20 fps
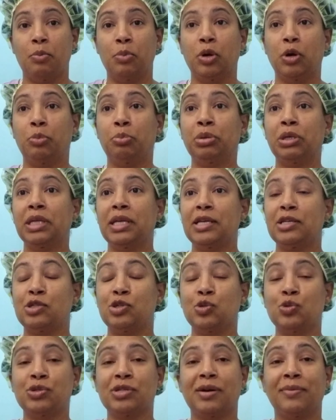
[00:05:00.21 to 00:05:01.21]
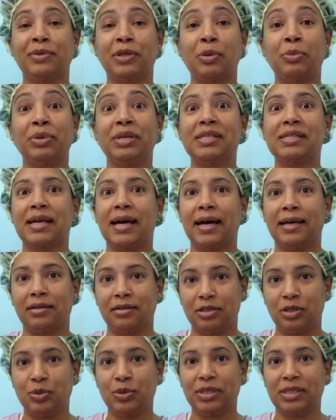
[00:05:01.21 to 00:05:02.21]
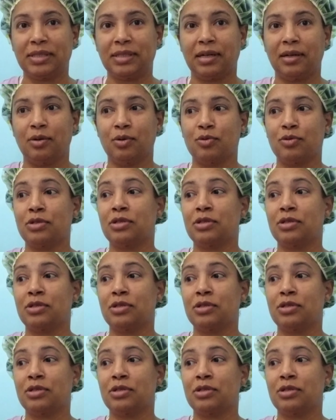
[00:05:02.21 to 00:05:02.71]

but please do something beside a twist out.